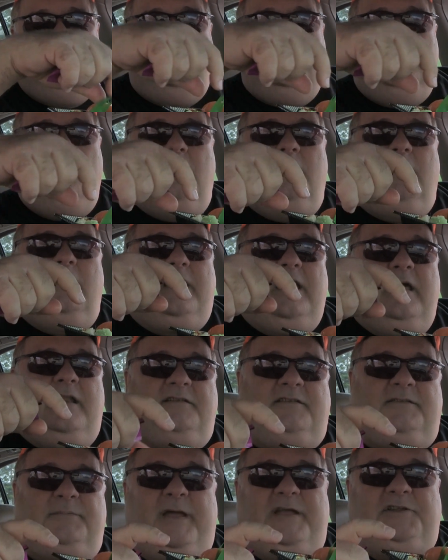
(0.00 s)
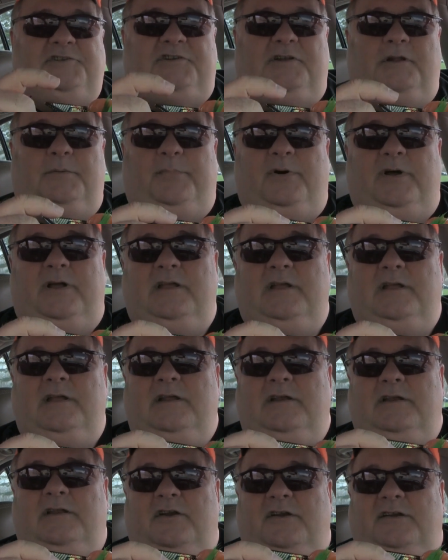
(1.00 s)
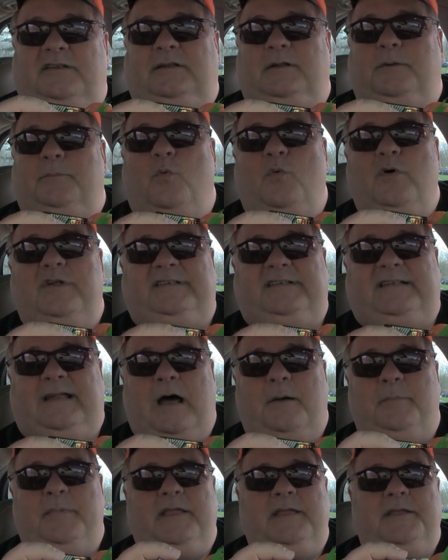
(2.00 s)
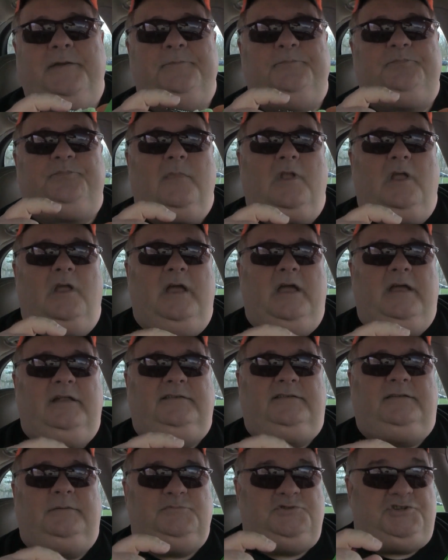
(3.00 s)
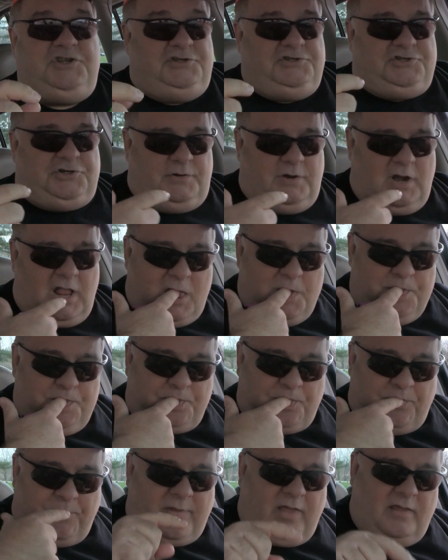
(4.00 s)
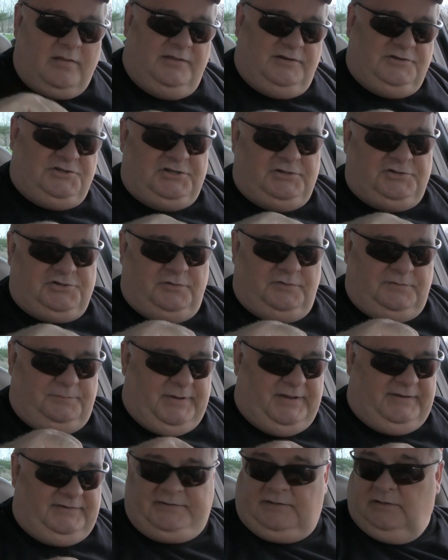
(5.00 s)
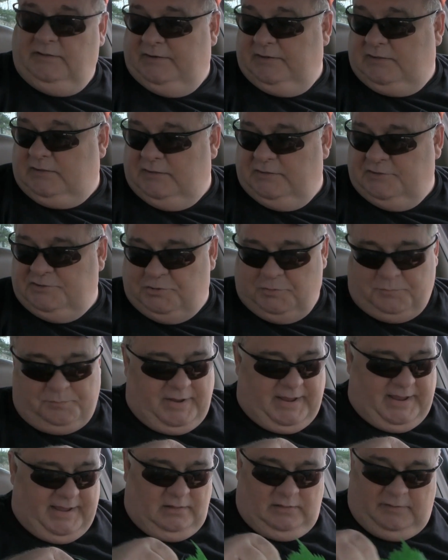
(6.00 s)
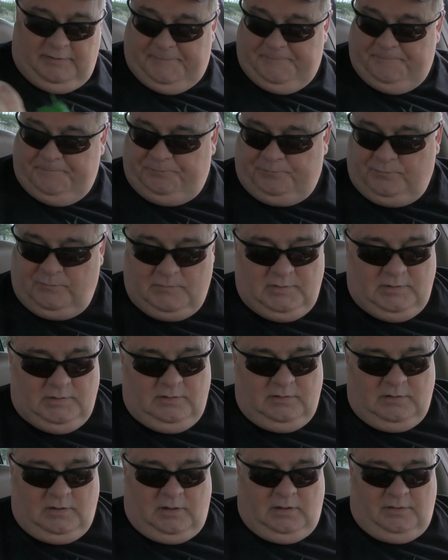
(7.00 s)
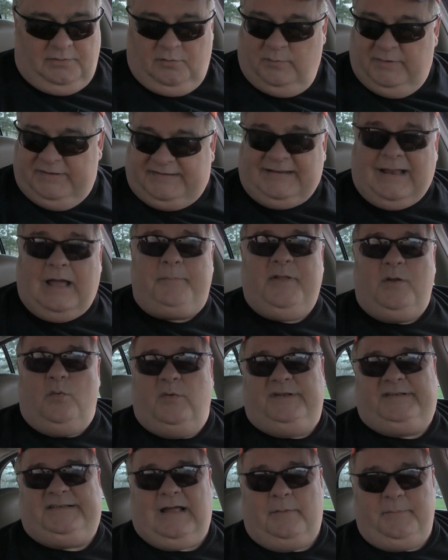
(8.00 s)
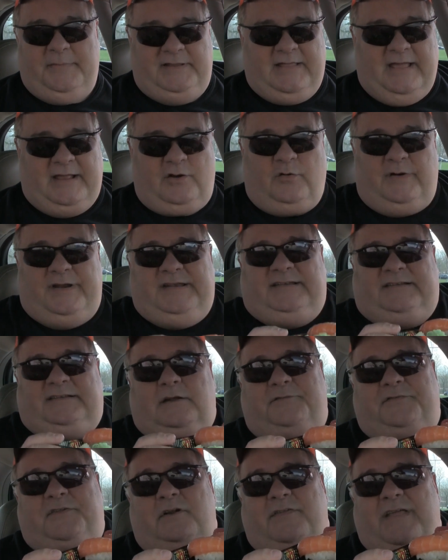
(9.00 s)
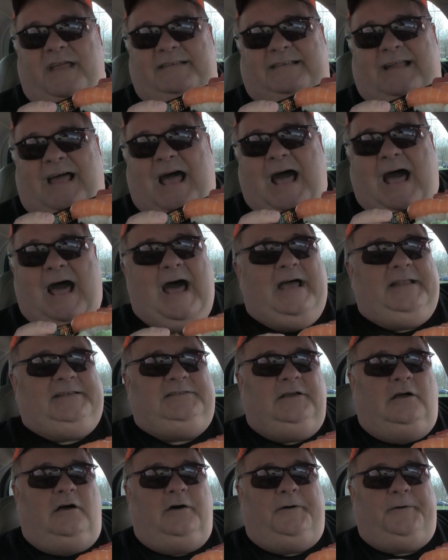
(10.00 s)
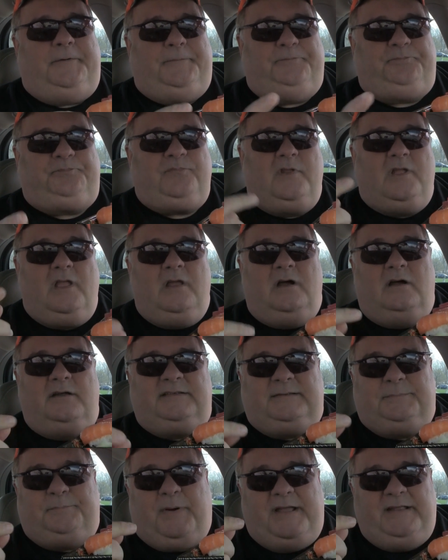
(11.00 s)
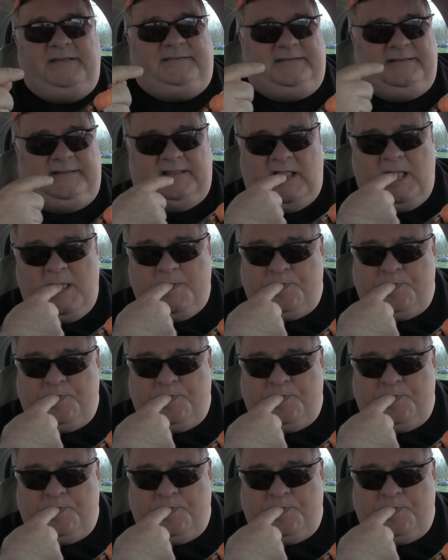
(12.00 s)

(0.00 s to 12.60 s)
I kind of smashed it up, but there's some wasabi and some ginger. The ginger is basically to cleanse your palate. The wasabi, that green stuff there, that's a hot, a spicy